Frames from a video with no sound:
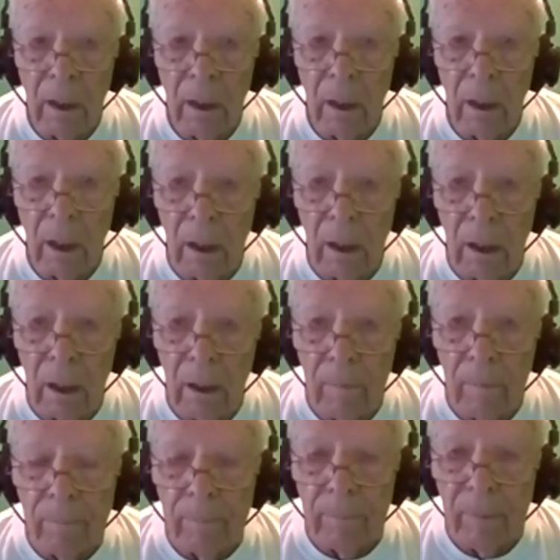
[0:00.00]

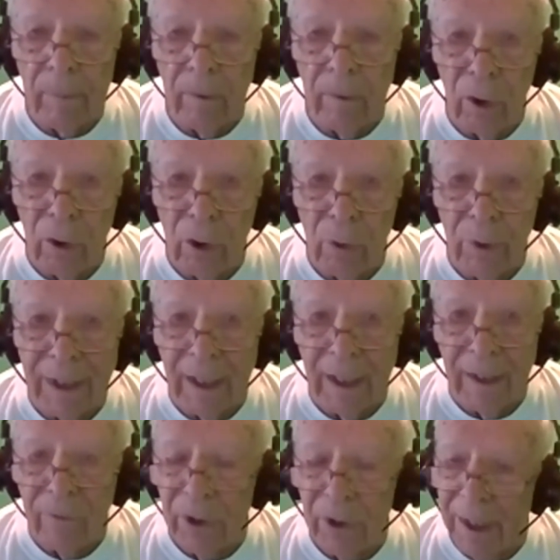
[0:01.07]
Um, they're going
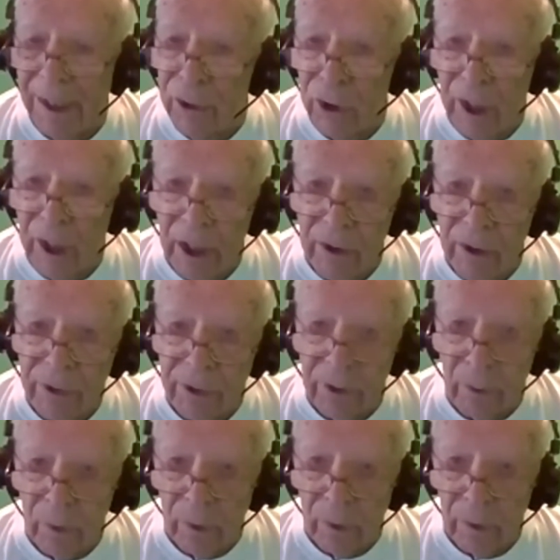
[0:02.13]
after educational
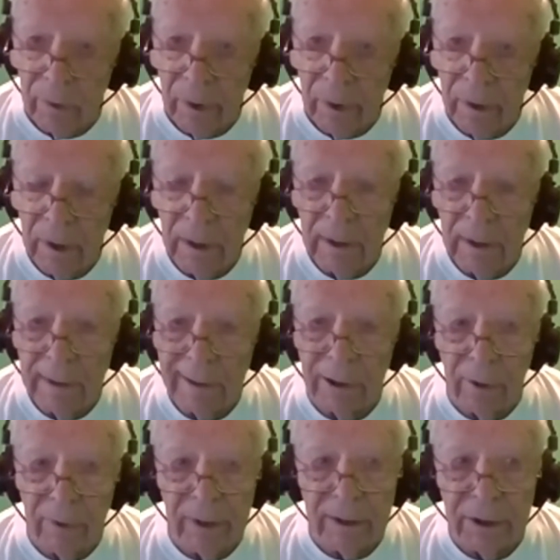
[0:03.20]
world.
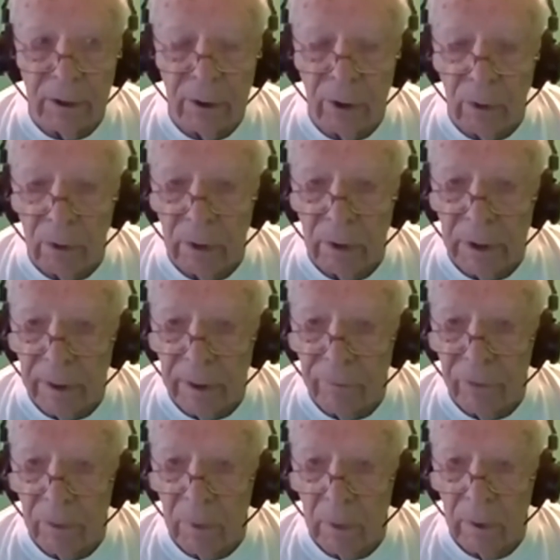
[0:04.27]
So that's a totally
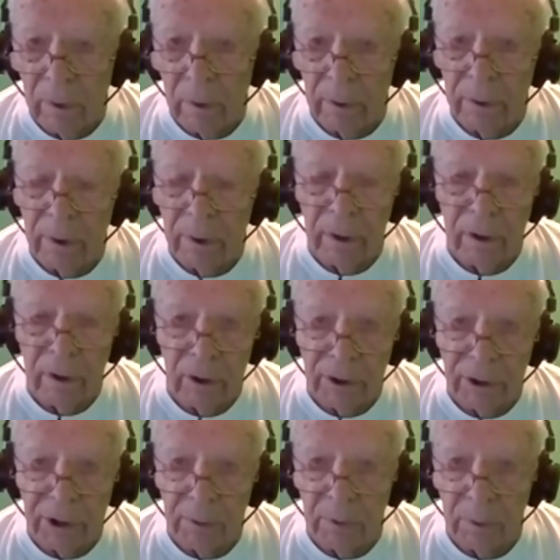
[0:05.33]
different market than the
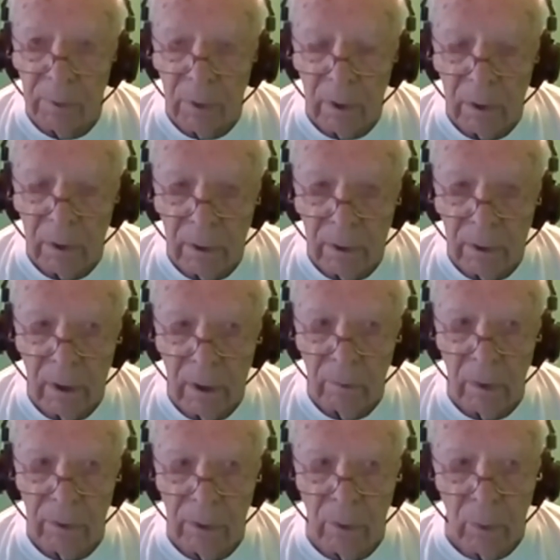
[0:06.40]
consumer market
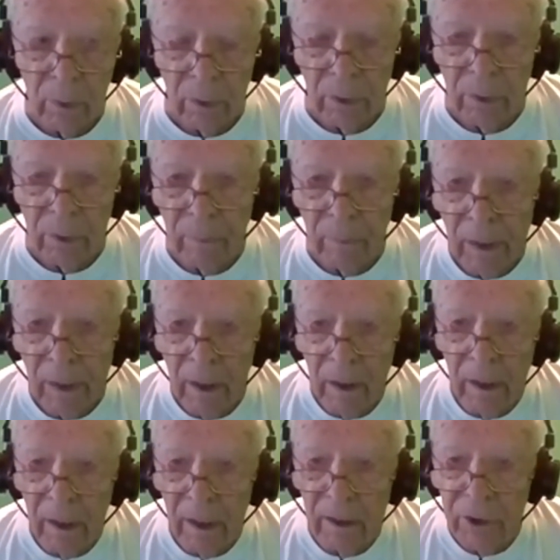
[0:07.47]
around the world.
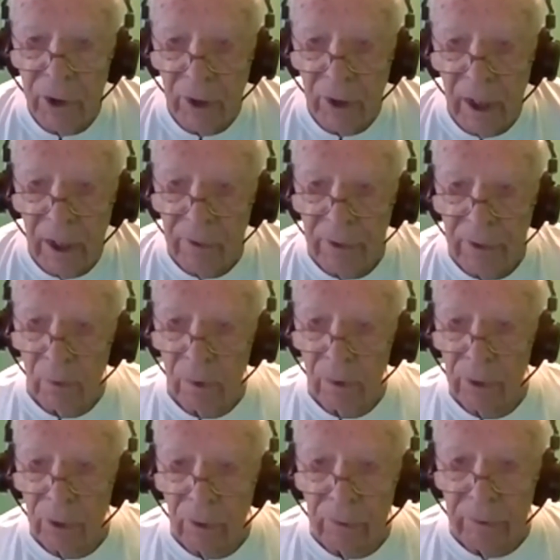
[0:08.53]
The educational world
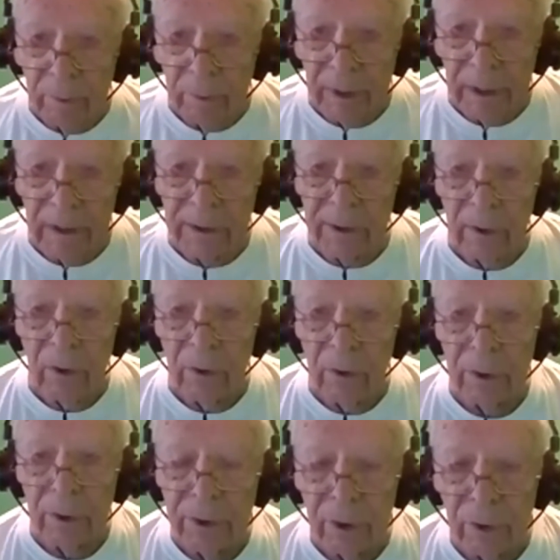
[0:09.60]
usually means they're
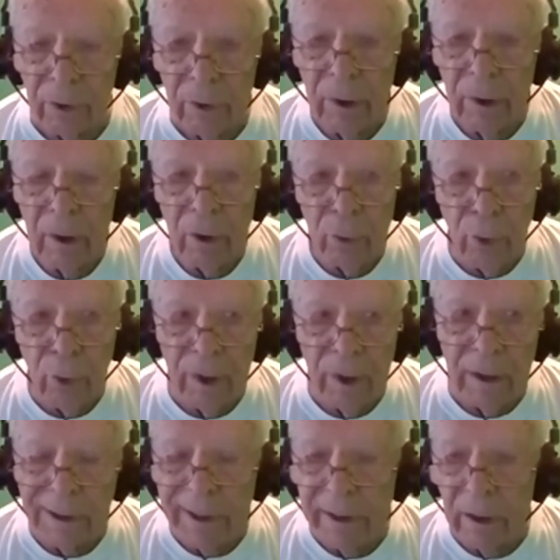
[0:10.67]
going to try
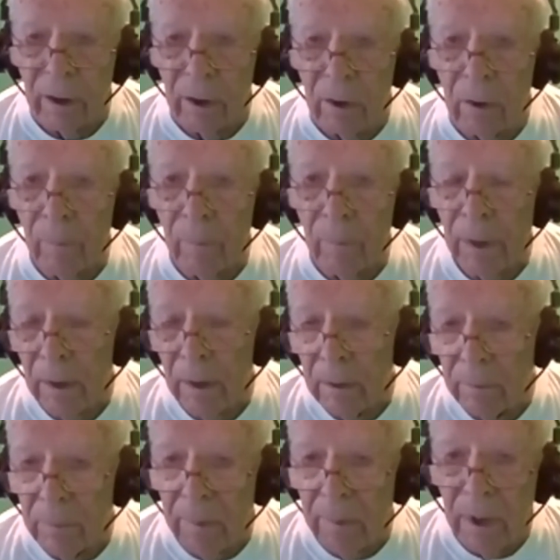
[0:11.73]
to sell
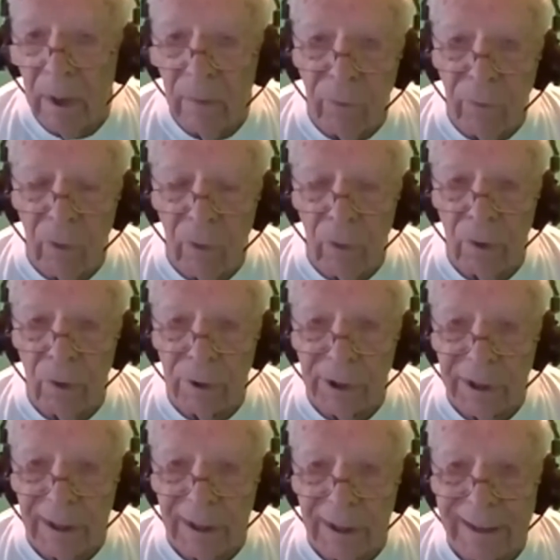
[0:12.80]
maybe four,
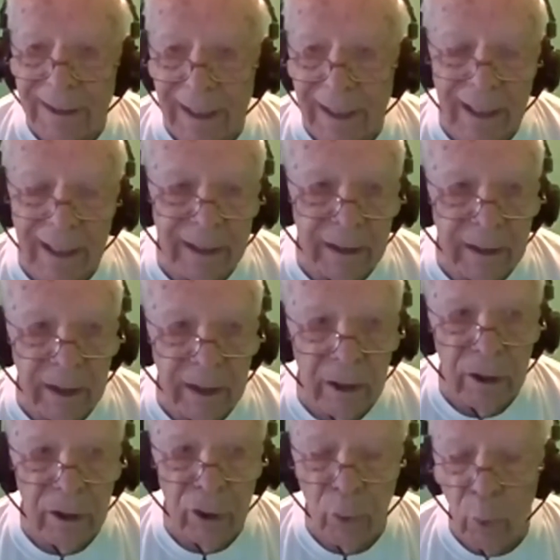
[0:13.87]
six, eight,
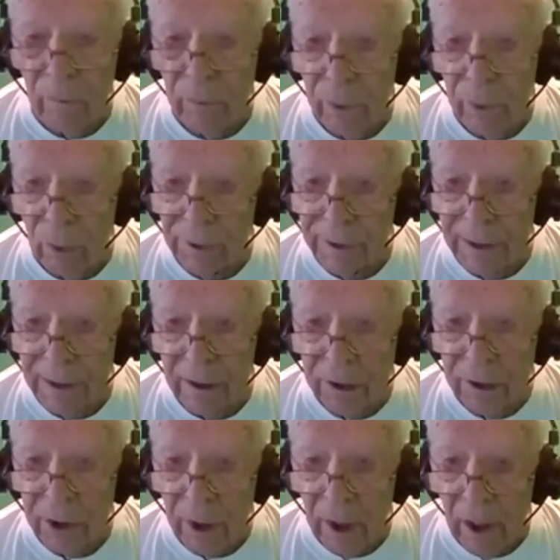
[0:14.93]
ten, twelve drones at a
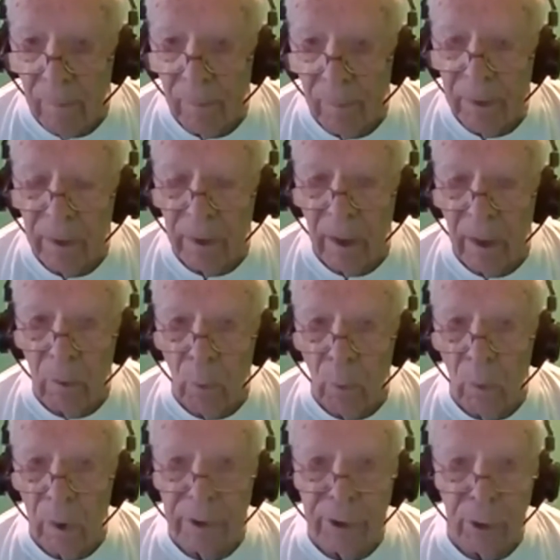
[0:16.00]
time, not
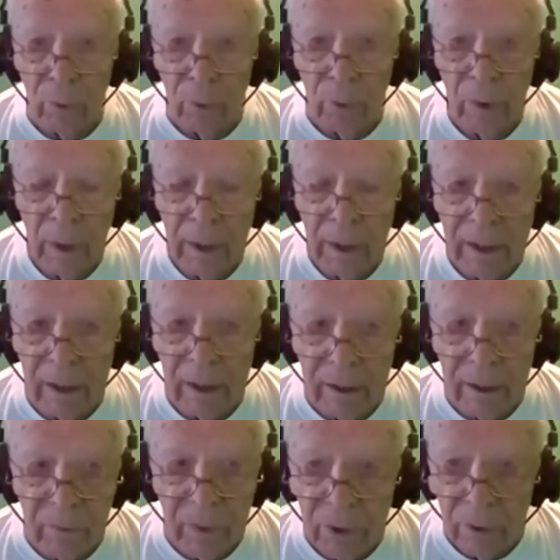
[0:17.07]
one to
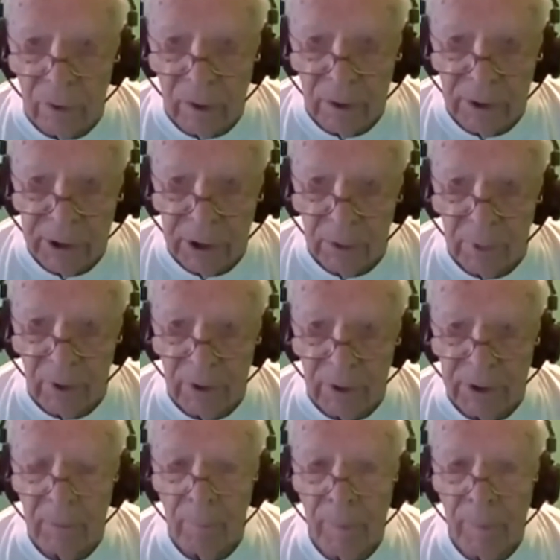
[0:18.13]
individual consumers.